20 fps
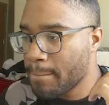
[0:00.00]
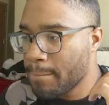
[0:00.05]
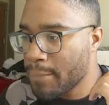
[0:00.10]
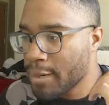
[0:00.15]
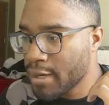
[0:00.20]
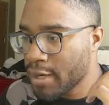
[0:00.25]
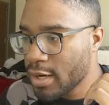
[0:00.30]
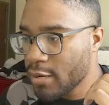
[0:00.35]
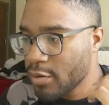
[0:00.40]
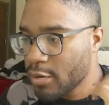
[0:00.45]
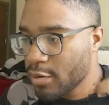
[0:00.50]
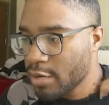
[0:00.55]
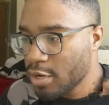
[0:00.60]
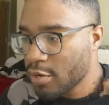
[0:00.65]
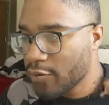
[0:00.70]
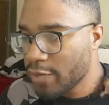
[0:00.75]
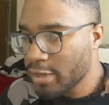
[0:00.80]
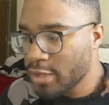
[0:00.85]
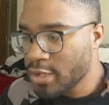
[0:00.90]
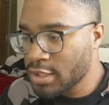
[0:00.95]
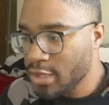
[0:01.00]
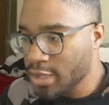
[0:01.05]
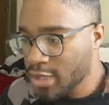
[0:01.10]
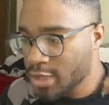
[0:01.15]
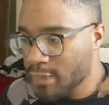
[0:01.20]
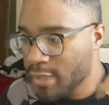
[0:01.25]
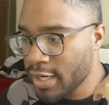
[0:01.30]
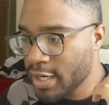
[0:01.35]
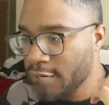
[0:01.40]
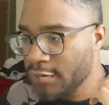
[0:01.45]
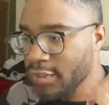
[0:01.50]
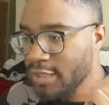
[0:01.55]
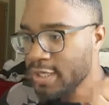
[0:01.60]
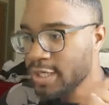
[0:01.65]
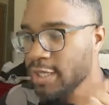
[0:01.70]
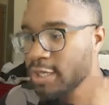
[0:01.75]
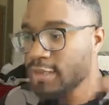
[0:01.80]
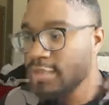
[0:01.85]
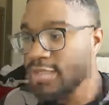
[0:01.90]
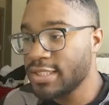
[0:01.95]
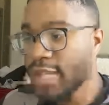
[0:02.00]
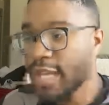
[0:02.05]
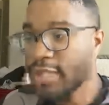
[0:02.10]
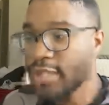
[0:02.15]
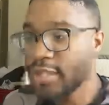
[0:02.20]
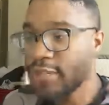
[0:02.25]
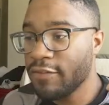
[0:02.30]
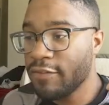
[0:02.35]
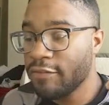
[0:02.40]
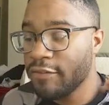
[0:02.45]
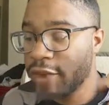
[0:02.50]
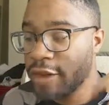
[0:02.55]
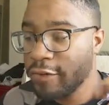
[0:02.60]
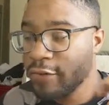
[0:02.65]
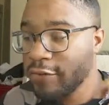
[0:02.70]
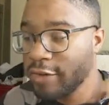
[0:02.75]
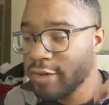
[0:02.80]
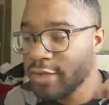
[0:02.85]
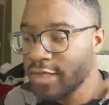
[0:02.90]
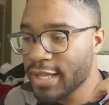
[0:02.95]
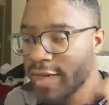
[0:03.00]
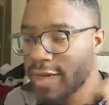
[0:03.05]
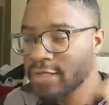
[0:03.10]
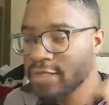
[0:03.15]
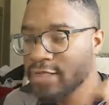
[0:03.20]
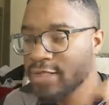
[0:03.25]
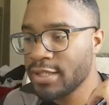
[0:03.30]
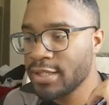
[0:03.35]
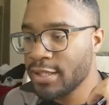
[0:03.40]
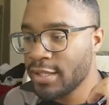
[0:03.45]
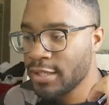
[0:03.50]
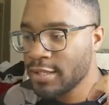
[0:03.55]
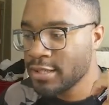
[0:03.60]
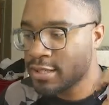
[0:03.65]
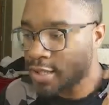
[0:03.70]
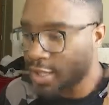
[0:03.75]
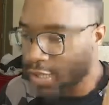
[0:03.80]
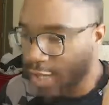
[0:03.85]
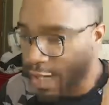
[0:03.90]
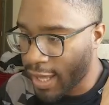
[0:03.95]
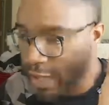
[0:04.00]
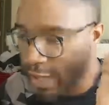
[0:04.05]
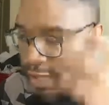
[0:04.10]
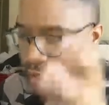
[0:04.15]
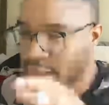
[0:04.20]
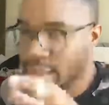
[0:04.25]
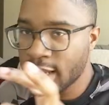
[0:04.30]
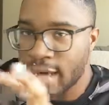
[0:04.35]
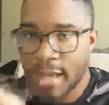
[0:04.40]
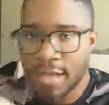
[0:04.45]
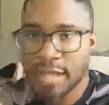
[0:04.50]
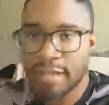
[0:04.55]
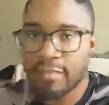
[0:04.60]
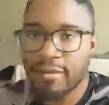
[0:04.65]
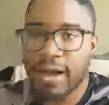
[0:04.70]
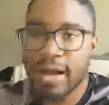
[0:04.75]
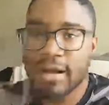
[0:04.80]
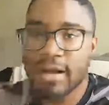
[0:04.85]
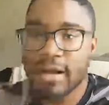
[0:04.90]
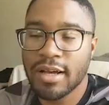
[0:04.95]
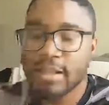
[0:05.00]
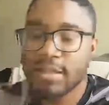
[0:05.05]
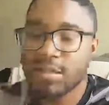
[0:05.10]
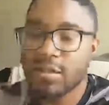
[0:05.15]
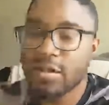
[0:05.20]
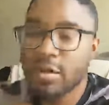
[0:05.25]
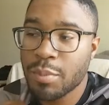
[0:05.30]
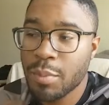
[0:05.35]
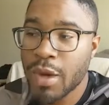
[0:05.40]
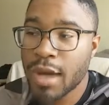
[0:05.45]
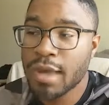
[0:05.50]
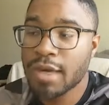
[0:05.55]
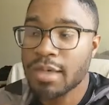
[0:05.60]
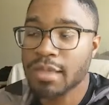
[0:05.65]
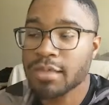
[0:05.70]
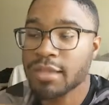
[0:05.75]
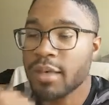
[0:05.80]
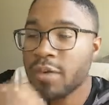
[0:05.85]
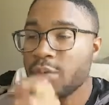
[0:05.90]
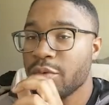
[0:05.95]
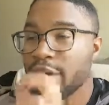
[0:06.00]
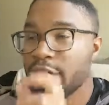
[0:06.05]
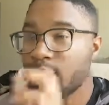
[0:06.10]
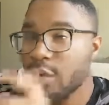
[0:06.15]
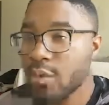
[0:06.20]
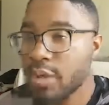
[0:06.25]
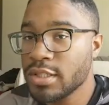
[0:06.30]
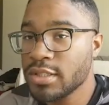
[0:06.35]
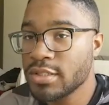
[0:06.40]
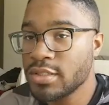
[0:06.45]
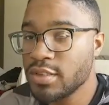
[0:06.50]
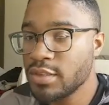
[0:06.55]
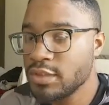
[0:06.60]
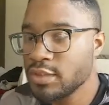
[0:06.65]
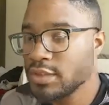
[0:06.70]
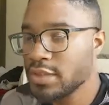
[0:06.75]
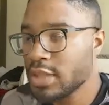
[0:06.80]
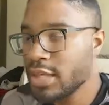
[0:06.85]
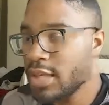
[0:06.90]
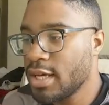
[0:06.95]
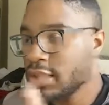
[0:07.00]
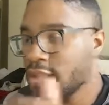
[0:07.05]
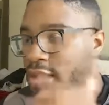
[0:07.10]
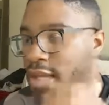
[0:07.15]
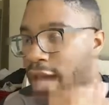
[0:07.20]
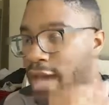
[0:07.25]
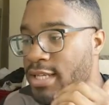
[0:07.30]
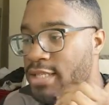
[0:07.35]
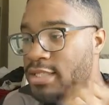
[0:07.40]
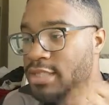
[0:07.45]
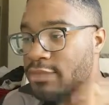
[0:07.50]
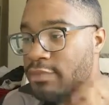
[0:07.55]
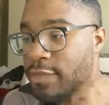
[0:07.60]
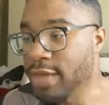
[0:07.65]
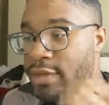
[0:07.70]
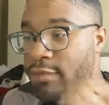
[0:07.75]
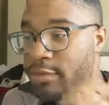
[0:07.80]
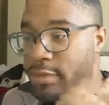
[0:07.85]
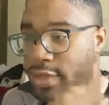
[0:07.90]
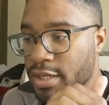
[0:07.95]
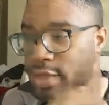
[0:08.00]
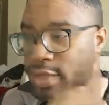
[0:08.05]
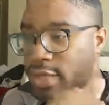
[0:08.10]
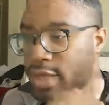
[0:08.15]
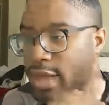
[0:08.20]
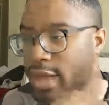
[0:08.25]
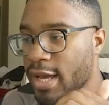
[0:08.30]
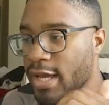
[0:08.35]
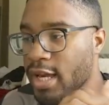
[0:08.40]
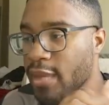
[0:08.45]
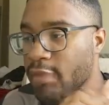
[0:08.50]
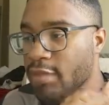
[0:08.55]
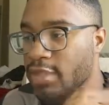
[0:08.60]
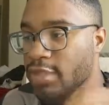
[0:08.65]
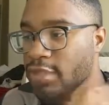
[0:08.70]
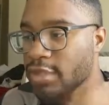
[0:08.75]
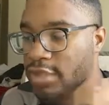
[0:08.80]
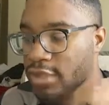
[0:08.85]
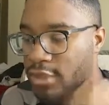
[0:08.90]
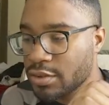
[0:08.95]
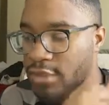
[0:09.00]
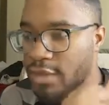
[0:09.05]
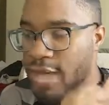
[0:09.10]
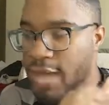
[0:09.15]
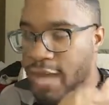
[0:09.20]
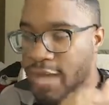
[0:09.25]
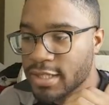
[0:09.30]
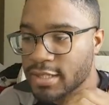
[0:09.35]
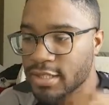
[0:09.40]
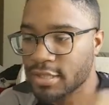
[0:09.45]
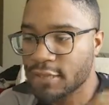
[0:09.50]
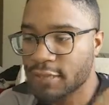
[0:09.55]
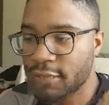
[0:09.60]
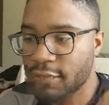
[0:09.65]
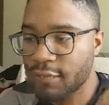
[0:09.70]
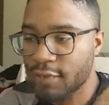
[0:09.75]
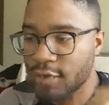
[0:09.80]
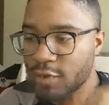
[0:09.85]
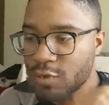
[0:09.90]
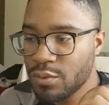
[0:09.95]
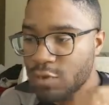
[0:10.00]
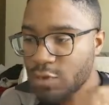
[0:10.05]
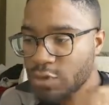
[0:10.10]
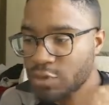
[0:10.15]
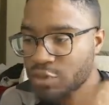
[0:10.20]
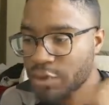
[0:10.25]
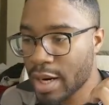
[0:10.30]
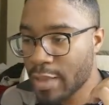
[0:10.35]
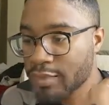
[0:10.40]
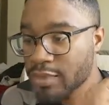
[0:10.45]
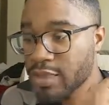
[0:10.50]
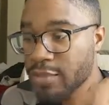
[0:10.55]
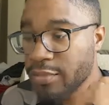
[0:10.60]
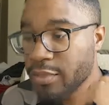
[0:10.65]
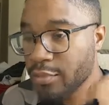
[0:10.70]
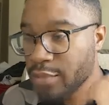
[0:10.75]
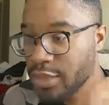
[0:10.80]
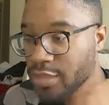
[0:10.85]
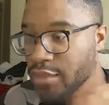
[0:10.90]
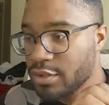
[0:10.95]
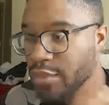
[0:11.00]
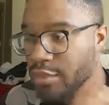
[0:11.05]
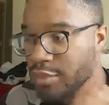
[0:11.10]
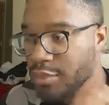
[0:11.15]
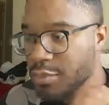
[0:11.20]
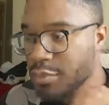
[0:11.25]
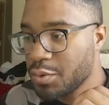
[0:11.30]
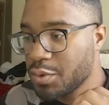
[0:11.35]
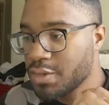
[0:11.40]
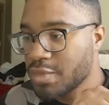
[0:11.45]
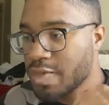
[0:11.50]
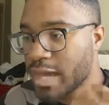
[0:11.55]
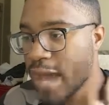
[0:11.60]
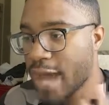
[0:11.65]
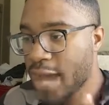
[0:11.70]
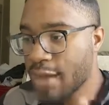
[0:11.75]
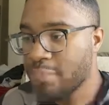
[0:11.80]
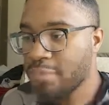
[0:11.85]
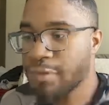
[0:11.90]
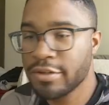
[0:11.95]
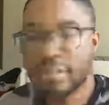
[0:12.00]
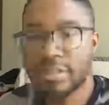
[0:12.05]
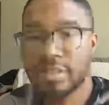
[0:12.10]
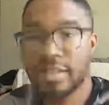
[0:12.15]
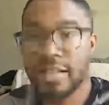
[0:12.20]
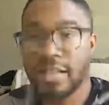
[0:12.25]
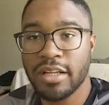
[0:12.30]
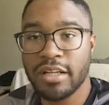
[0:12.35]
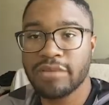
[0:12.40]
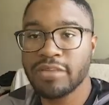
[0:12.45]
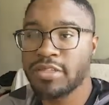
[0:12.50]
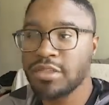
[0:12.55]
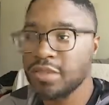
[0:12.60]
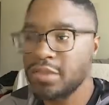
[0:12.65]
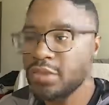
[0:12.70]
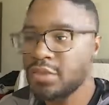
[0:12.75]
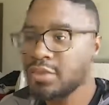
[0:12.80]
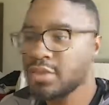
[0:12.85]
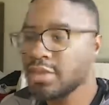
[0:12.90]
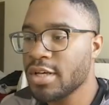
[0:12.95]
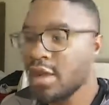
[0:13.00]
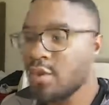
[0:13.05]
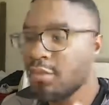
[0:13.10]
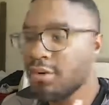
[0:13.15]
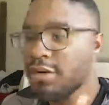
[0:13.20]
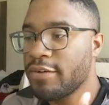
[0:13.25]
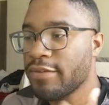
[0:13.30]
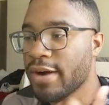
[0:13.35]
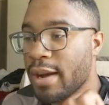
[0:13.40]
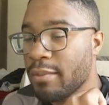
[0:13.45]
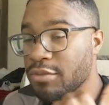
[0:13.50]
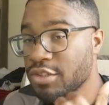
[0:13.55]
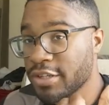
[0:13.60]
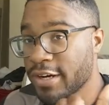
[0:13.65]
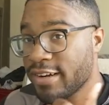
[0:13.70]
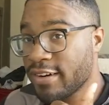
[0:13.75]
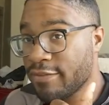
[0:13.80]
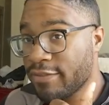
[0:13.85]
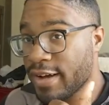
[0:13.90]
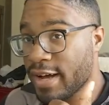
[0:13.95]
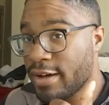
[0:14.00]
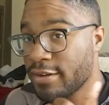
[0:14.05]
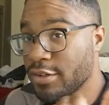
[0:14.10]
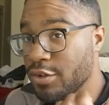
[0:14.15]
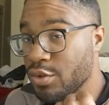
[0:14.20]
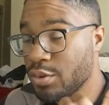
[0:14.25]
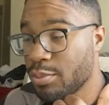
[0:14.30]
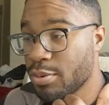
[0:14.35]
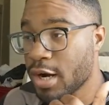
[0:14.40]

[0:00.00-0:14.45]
But we went over just about everything else. Now, the very, very last thing is the headlining product. So the product that we're going to use to actually make money. And I'm going to show you guys a few dropshipping research tools that I personally love to use whenever I'm trying to find a new